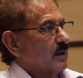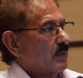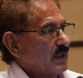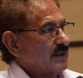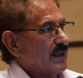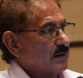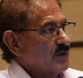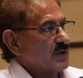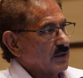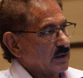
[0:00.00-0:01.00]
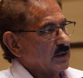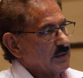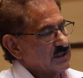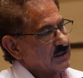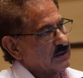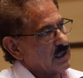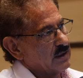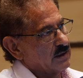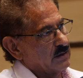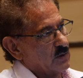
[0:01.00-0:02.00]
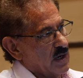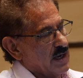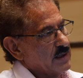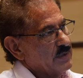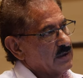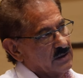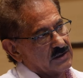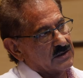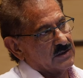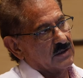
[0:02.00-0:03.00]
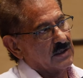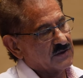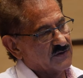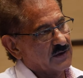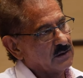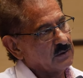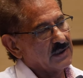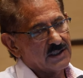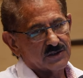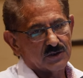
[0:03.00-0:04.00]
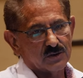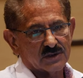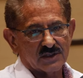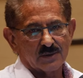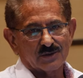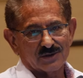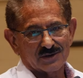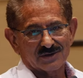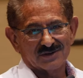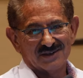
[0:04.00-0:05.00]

But the endothelium is the target. Why? Because it's filled with ACE2 receptors.